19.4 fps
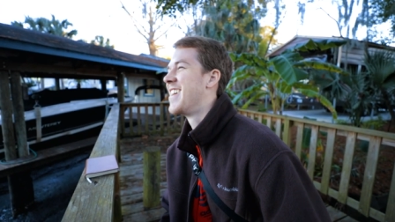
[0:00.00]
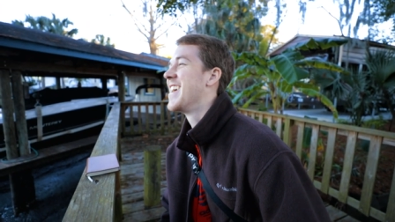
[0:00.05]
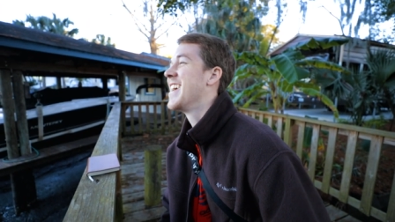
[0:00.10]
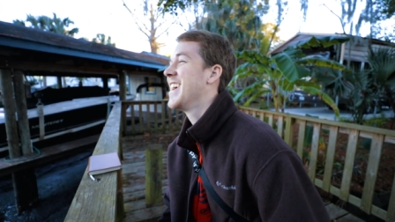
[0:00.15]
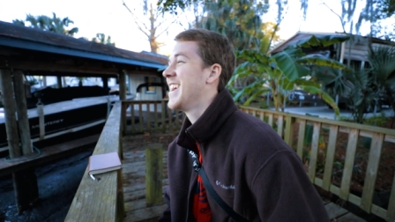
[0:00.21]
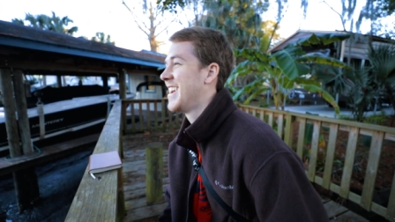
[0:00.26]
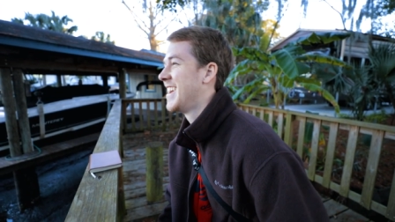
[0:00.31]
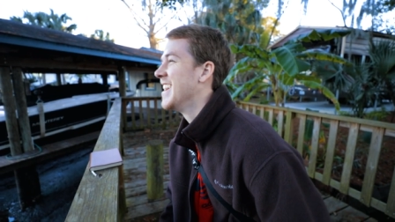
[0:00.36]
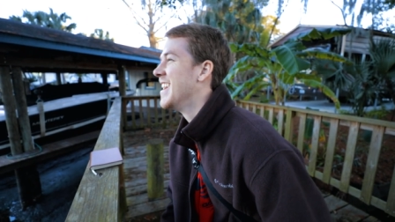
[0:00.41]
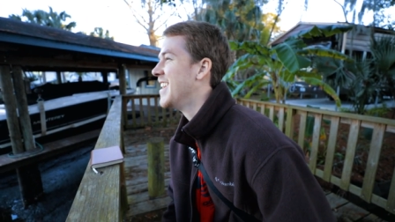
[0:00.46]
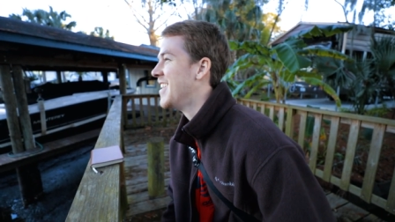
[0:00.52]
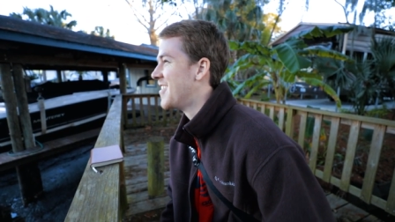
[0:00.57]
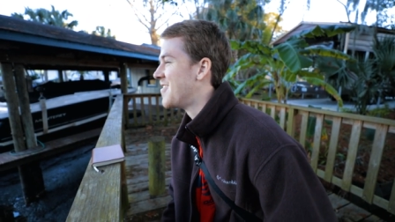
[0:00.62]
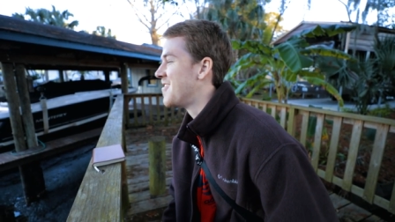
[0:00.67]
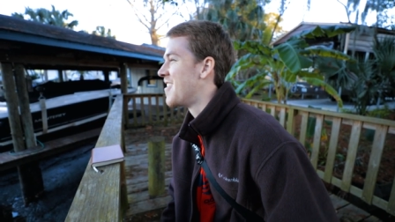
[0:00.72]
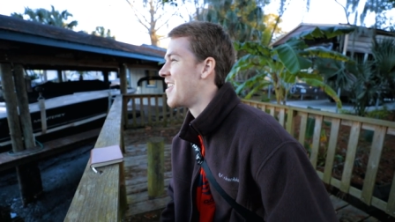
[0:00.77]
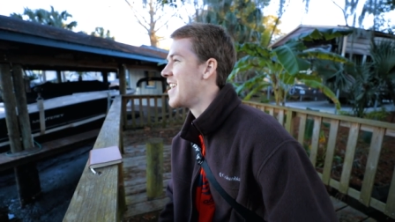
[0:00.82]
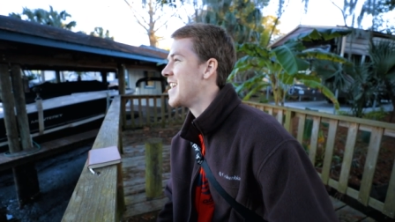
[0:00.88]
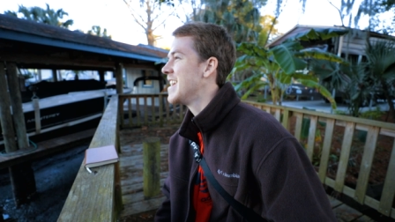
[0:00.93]

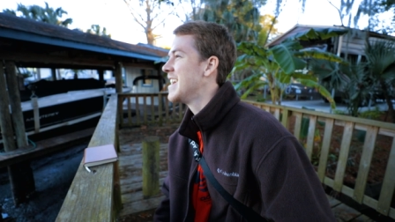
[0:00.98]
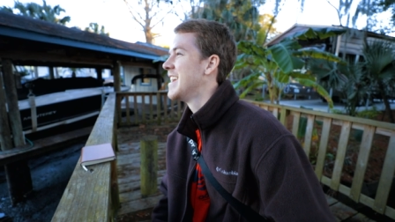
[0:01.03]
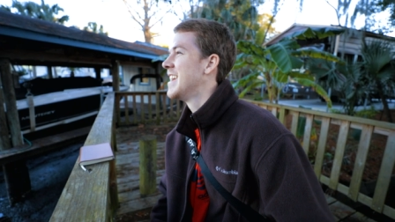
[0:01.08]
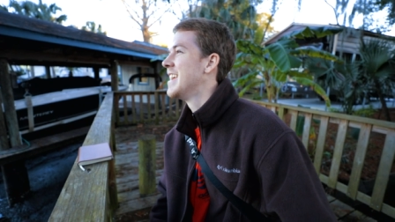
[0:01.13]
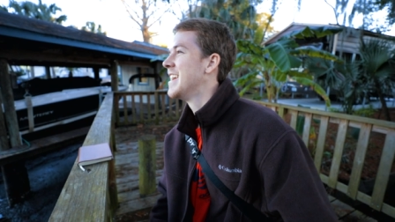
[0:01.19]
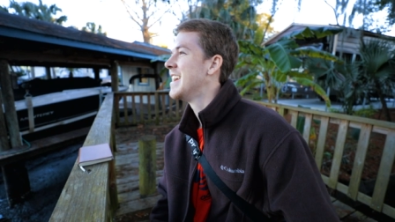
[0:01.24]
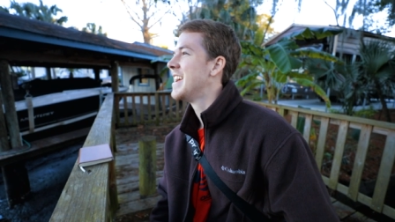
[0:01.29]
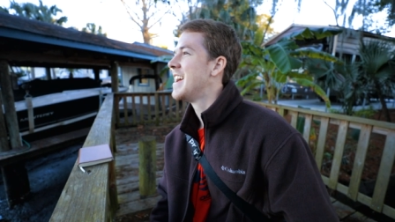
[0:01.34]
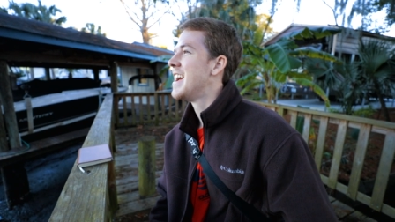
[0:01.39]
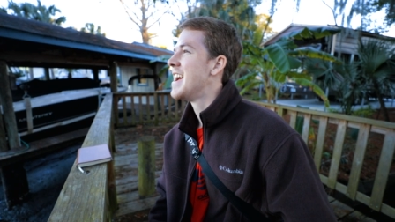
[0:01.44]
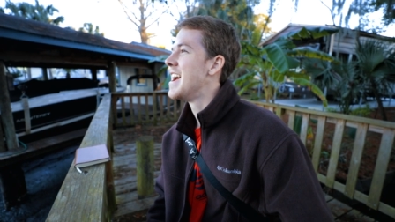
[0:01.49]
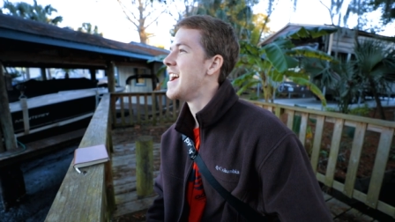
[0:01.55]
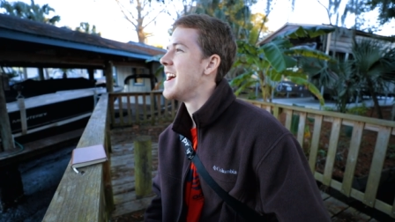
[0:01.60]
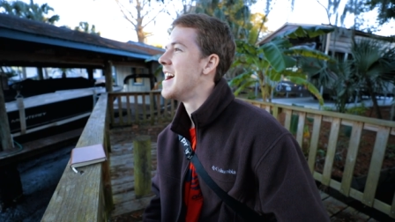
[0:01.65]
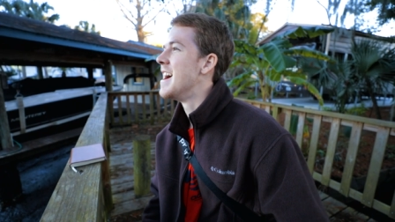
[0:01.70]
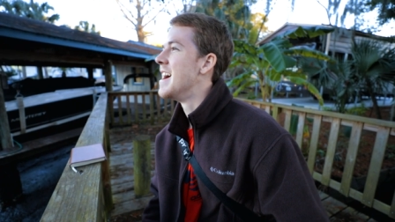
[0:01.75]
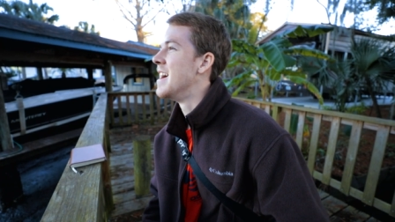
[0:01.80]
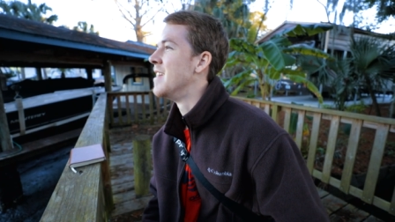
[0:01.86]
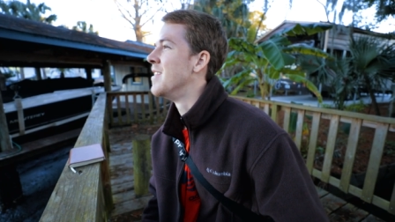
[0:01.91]
exactly right
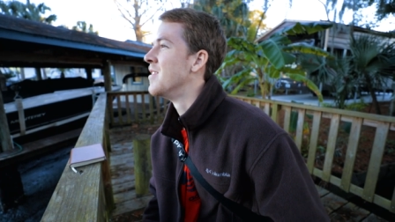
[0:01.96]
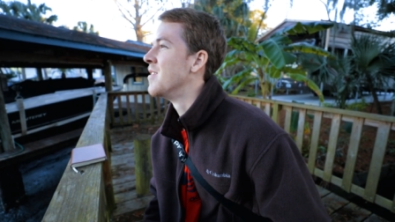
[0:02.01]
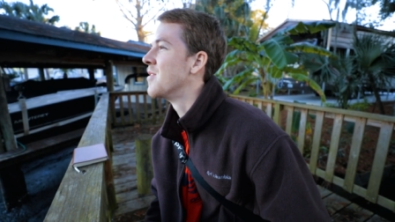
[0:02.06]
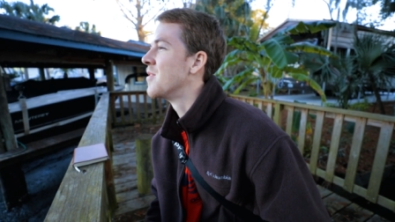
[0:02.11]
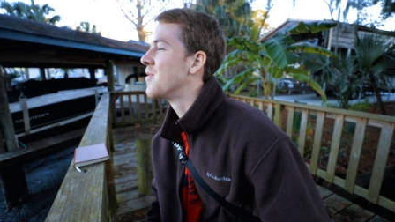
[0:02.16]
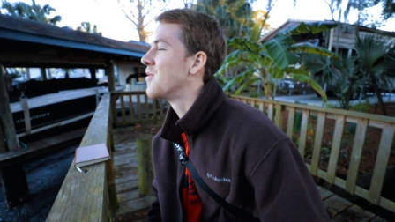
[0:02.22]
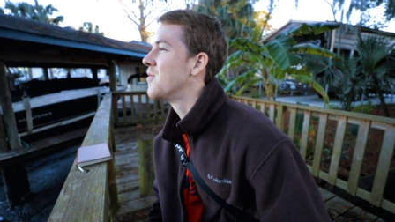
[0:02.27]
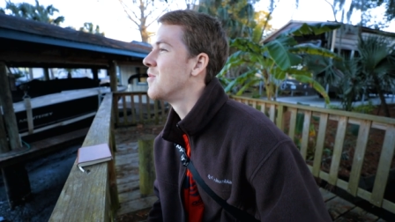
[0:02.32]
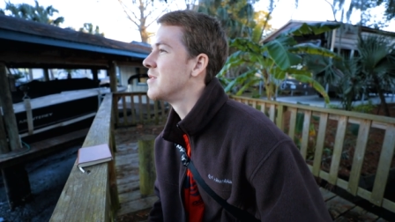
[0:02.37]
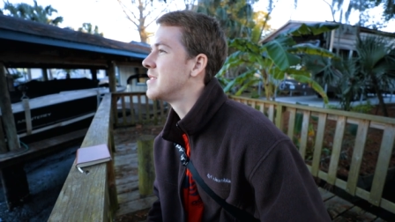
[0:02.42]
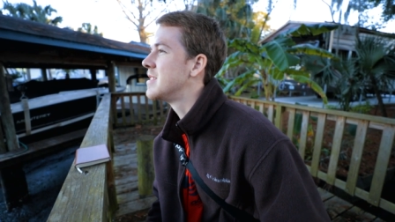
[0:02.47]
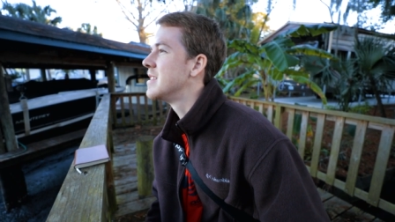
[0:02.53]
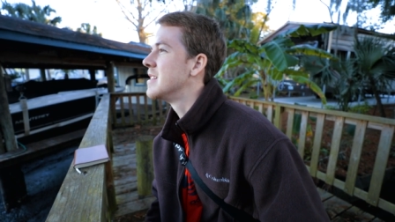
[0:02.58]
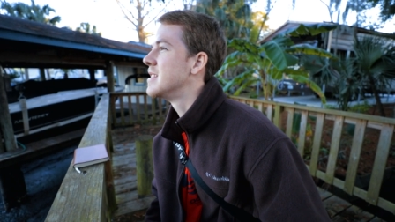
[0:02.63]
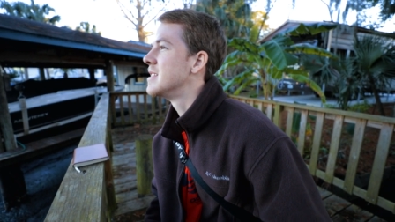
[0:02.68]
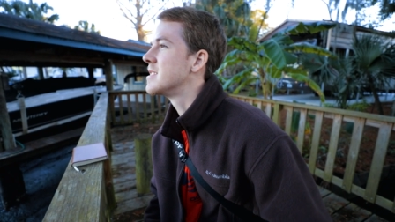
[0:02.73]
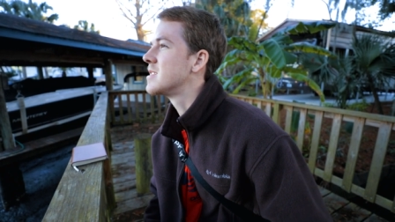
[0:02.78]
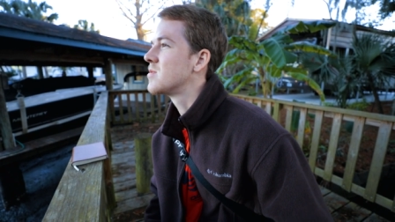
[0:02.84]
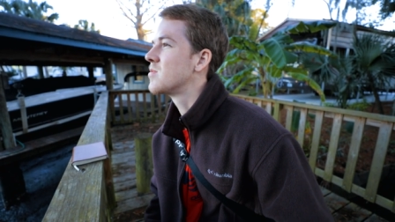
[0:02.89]
and with
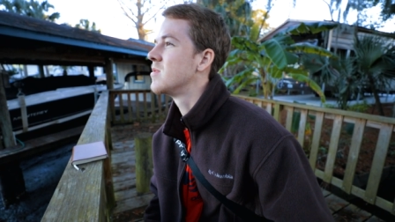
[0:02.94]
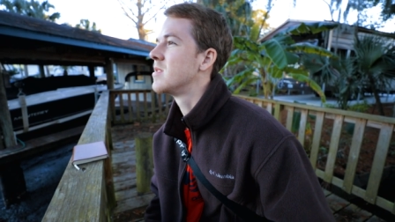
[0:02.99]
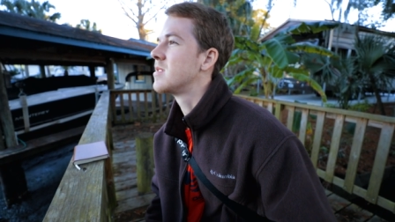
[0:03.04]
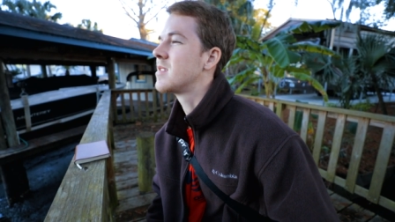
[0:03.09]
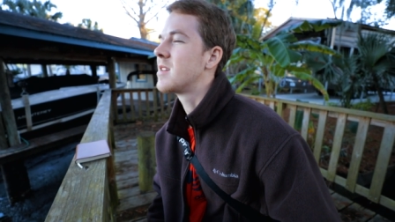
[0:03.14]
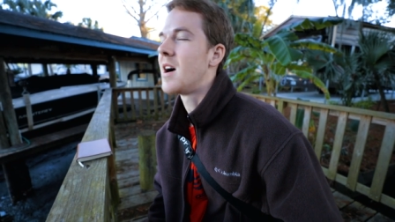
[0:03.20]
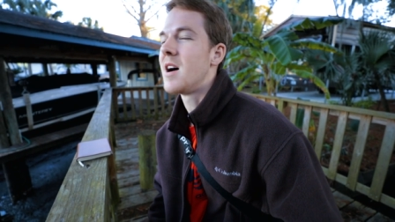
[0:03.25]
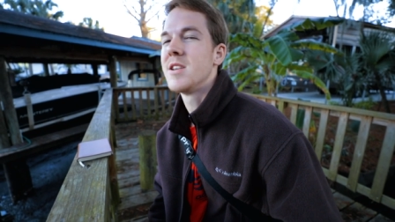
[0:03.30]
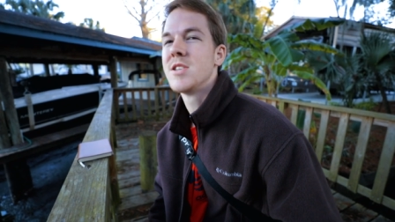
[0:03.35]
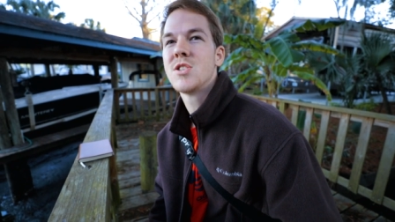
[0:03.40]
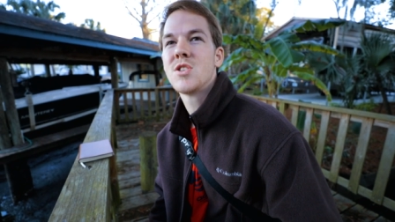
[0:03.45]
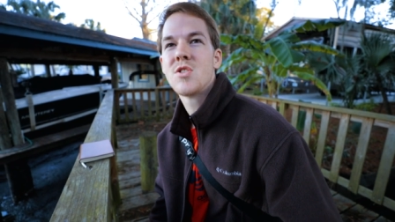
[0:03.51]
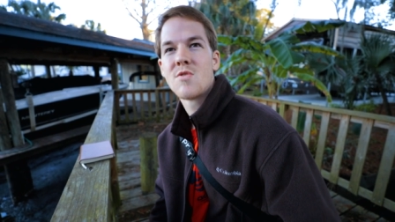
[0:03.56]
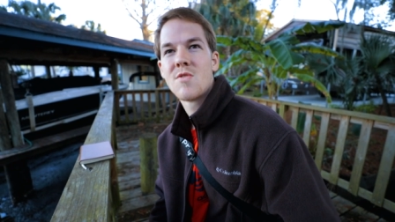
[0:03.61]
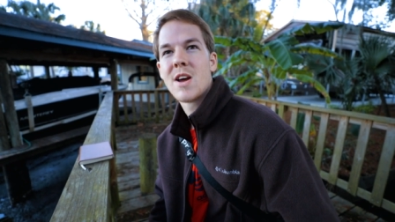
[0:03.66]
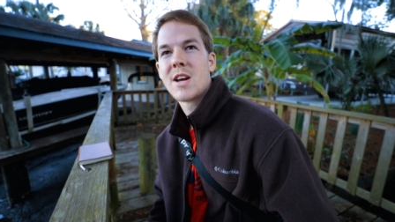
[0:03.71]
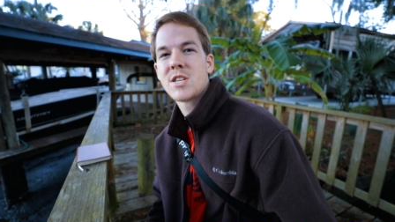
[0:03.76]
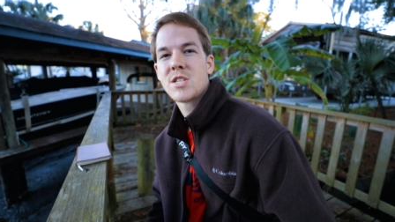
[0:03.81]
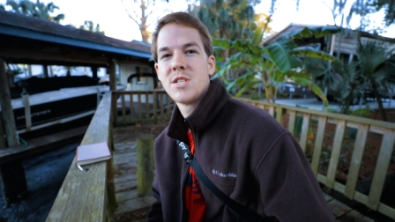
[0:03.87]
this, with God's
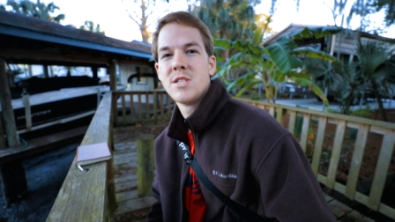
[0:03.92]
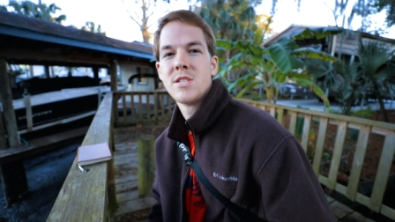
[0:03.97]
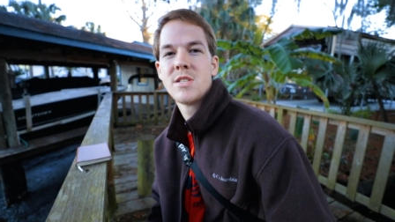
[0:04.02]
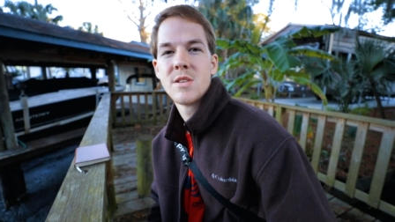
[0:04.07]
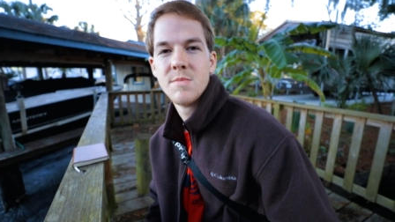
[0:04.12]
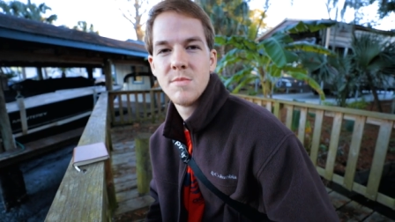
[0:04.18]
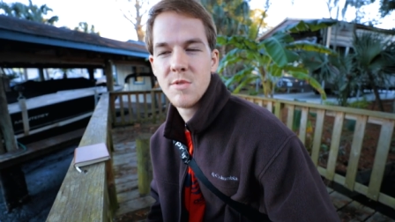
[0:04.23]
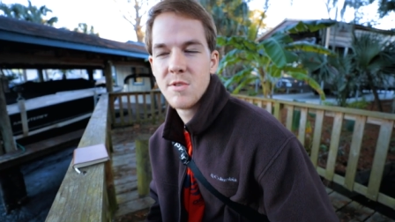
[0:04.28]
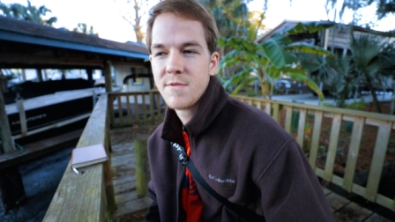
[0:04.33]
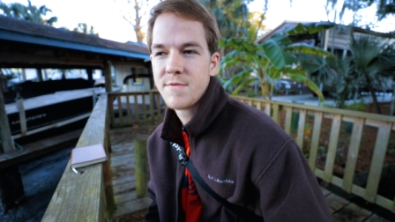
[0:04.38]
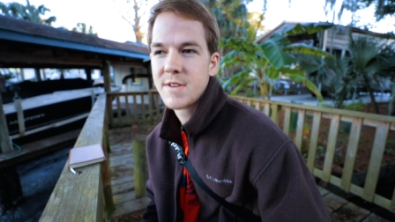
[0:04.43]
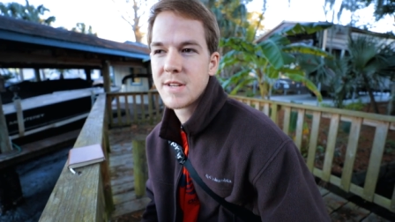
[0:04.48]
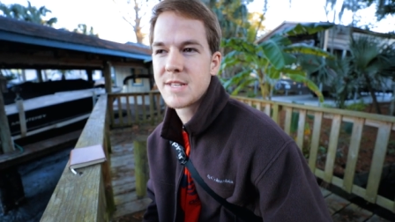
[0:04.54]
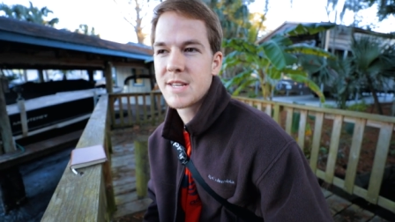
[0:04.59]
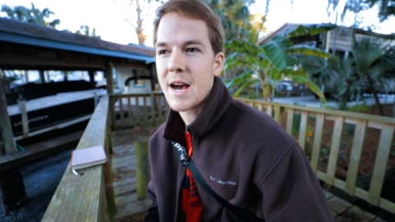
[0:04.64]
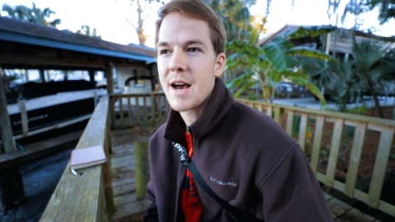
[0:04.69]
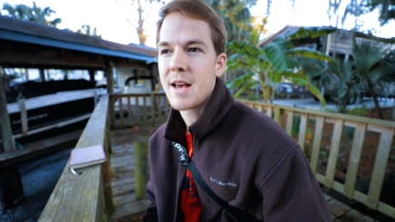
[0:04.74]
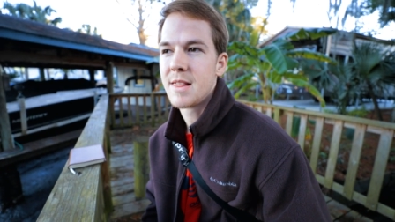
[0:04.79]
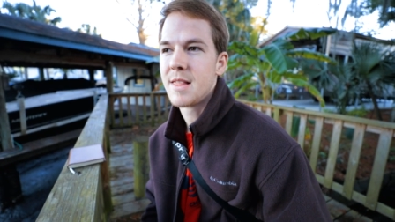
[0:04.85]
direction to move to
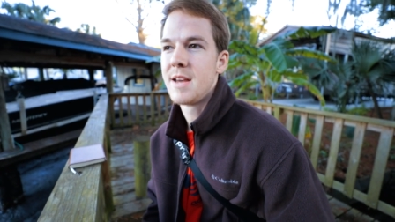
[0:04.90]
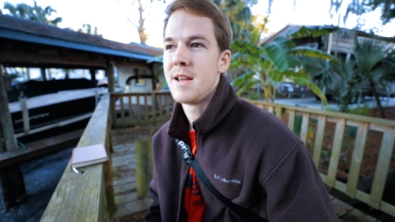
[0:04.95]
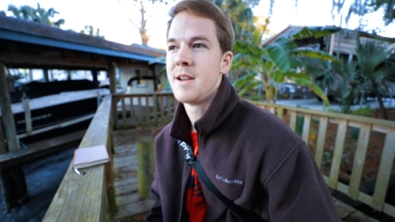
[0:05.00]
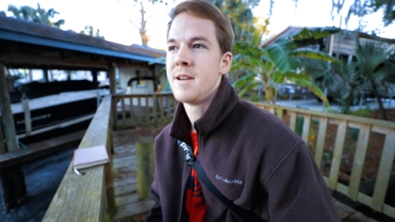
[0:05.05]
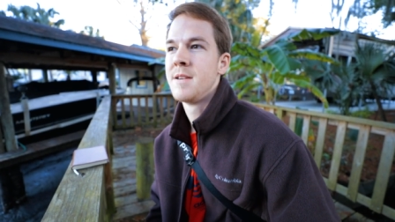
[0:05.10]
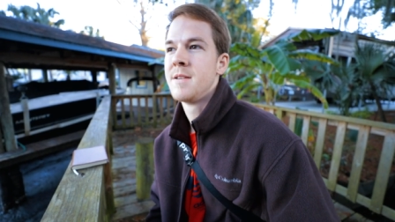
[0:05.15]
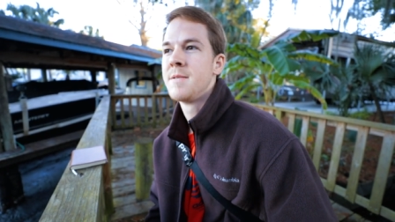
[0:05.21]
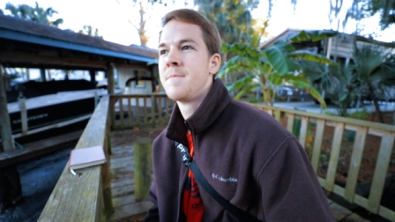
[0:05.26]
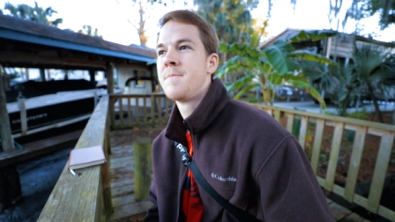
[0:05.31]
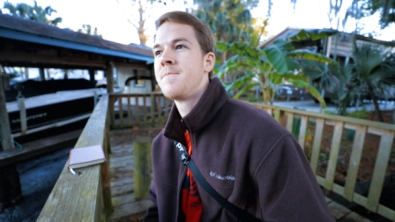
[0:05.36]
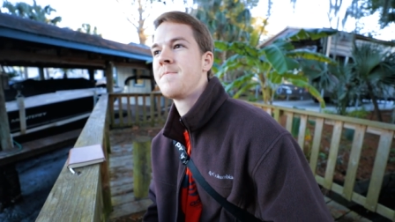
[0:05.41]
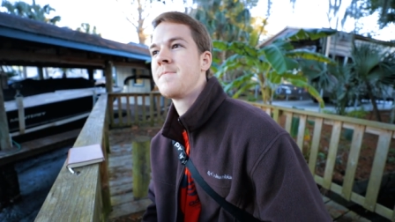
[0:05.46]
Thailand,